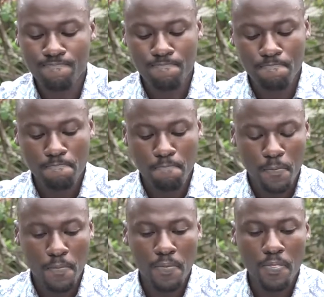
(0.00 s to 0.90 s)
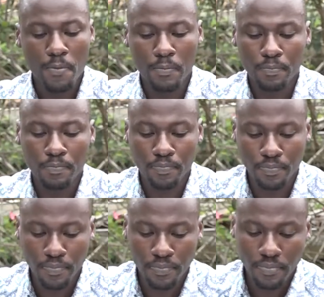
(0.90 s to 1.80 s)

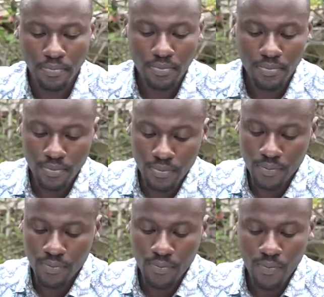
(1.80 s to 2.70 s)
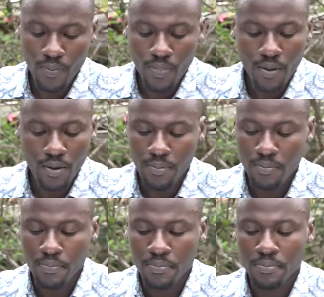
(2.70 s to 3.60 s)

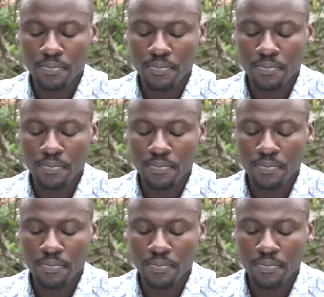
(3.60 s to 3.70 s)
(no one is talking)